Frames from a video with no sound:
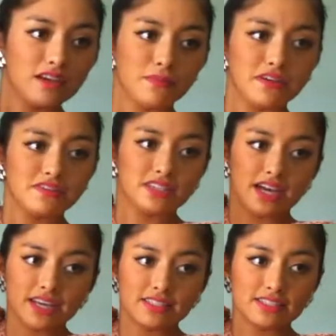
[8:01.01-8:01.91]
on both
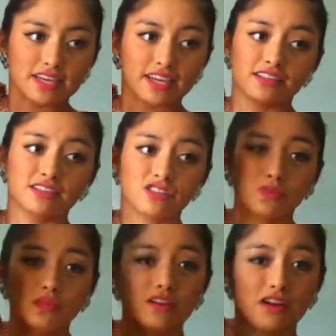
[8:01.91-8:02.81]
sides and it's
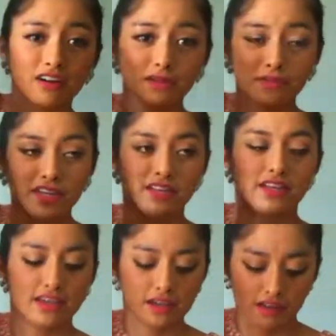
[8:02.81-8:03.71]
super long on me
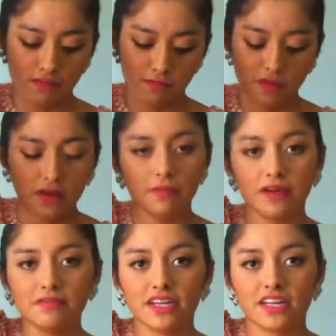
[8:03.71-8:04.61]
like um,
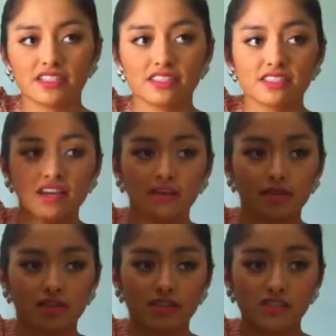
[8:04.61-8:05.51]
above my knees and stuff
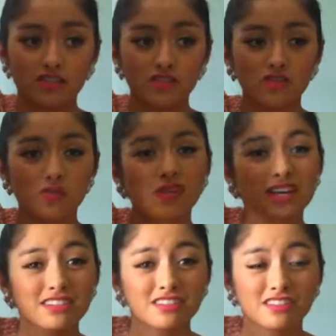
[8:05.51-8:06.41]
and it's just super
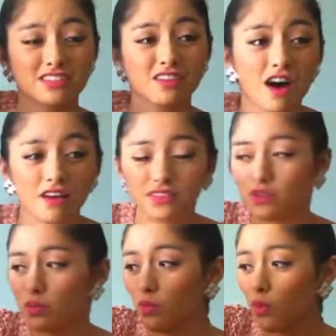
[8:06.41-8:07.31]
nice and
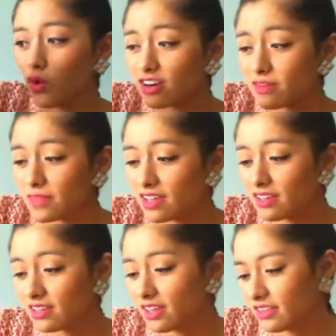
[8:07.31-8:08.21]
soft and warm.
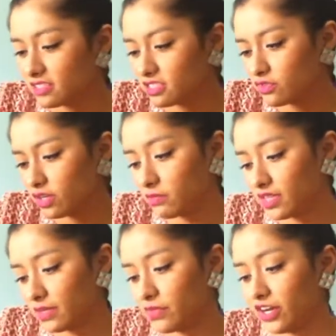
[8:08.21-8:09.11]
This is
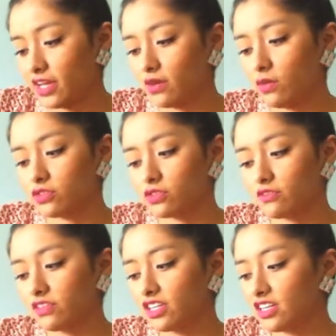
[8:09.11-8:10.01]
from the brand
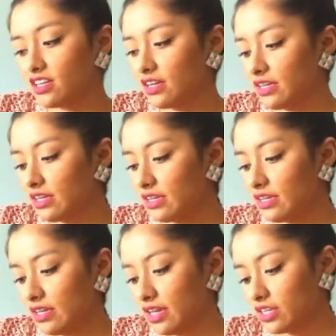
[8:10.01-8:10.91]
Ultra Flirt.
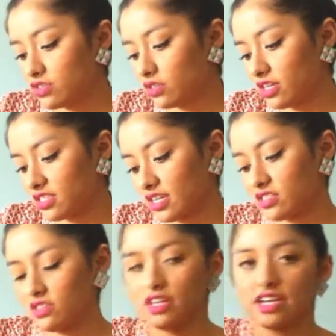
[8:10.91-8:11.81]
Extra large, I
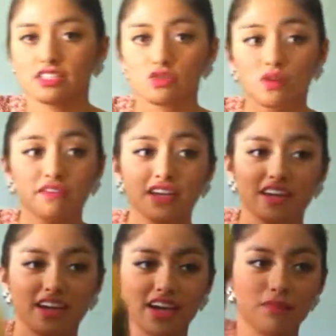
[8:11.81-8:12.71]
could tell you guys, it's
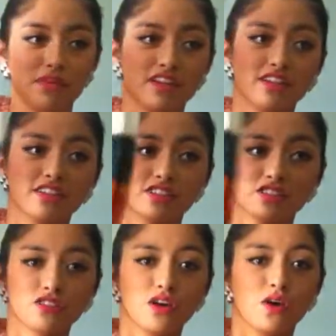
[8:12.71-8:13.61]
$12.99 but it is
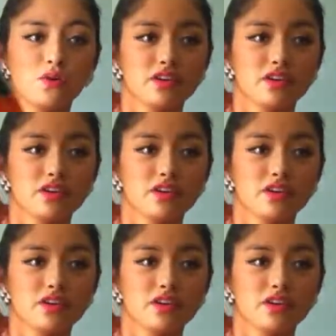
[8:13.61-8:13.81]
so